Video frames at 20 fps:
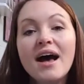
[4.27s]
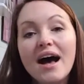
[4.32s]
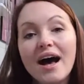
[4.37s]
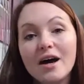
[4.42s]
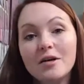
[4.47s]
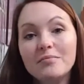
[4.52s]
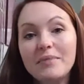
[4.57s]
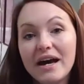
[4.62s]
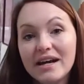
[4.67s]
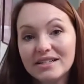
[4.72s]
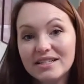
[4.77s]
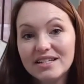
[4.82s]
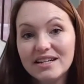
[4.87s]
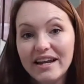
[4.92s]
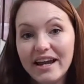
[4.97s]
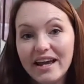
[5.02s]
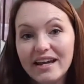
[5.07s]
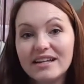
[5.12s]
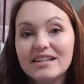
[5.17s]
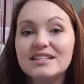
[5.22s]
I'm back
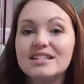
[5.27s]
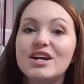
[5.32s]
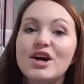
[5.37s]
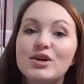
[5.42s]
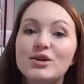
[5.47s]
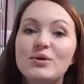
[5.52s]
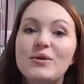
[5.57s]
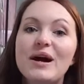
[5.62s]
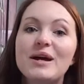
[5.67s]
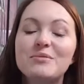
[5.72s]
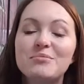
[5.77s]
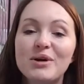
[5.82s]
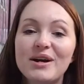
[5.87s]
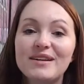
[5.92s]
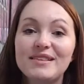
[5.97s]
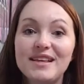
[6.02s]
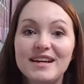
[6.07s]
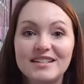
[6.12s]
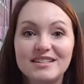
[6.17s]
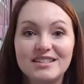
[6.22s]
today to tell you how to
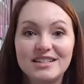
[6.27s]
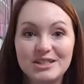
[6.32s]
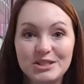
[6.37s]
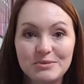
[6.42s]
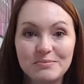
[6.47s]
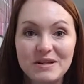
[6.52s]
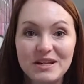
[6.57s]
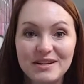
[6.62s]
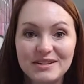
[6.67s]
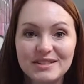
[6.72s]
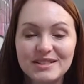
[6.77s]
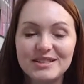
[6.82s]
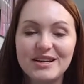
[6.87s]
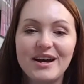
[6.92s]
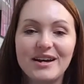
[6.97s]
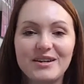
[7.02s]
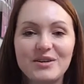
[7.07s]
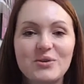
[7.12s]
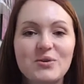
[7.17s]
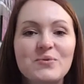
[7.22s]
break that dyspnea
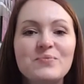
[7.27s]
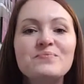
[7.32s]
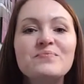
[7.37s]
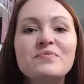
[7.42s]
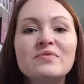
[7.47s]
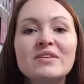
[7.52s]
cycle.